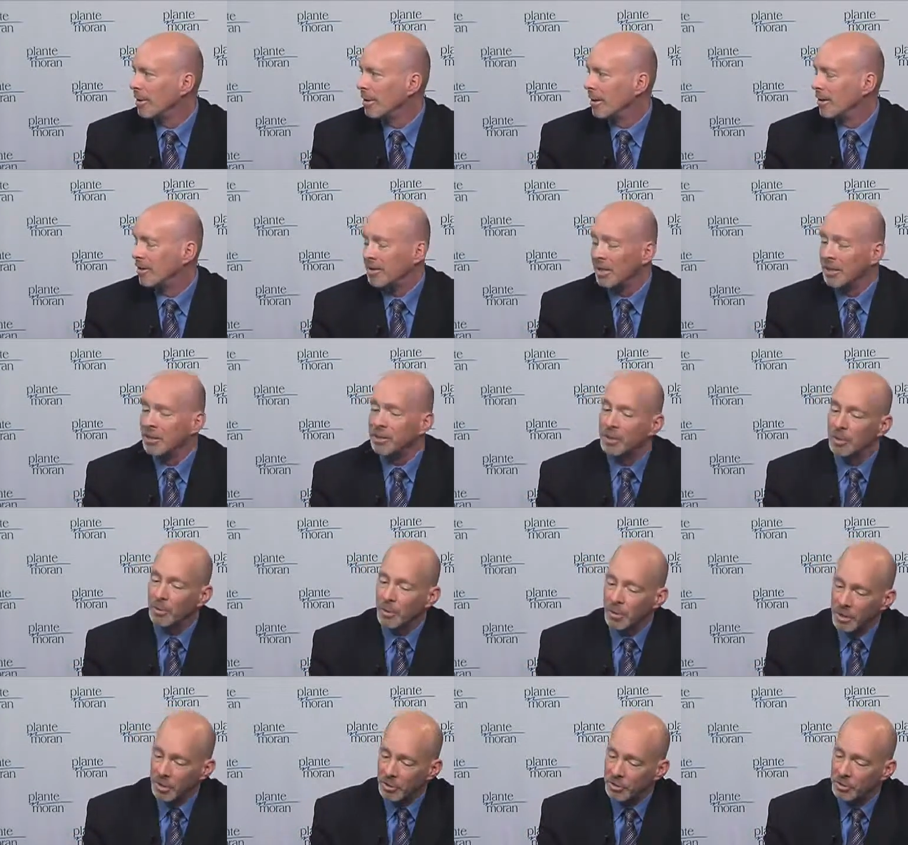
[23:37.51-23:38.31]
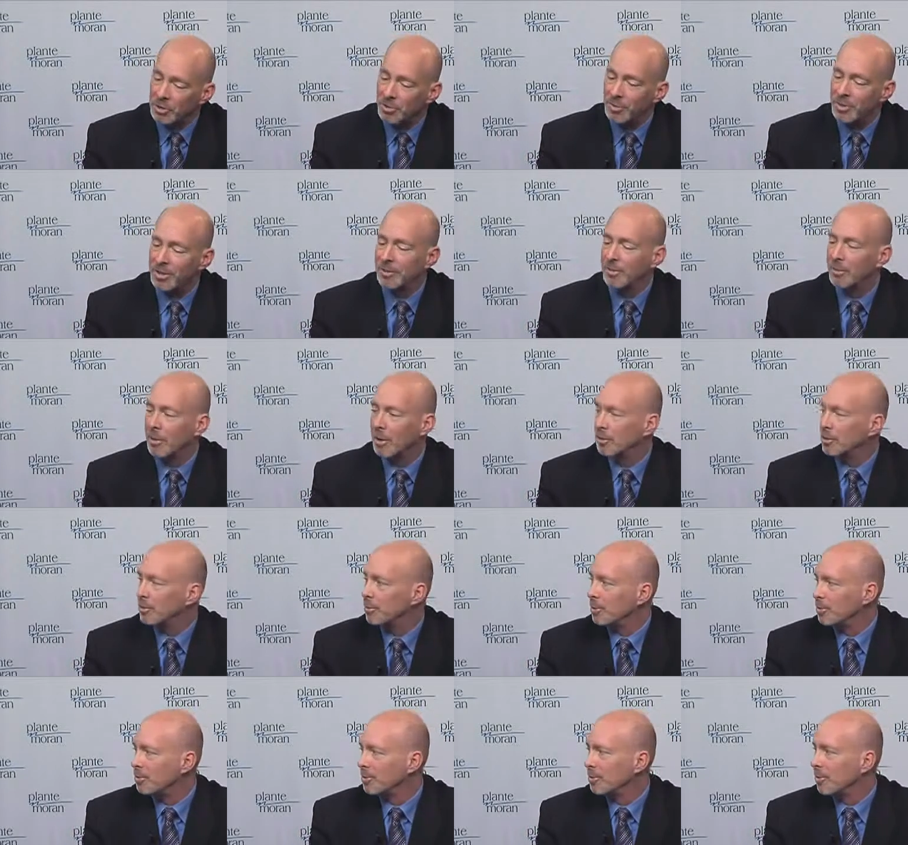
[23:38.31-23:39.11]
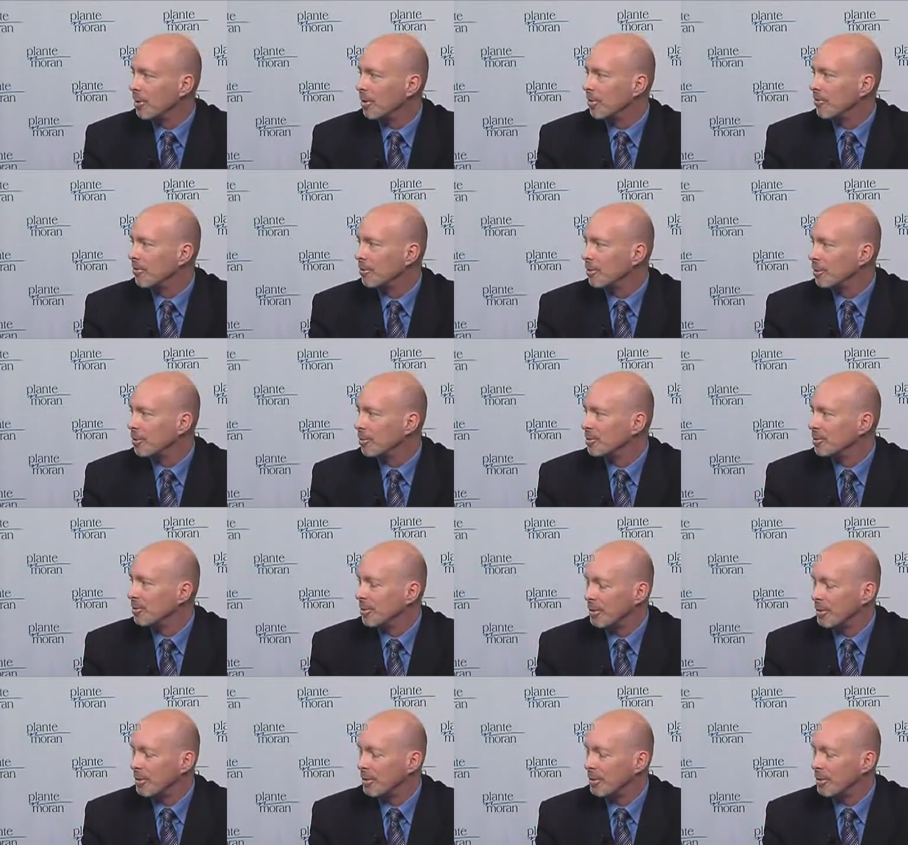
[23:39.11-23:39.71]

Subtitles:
essentially what used to be multiple small firms,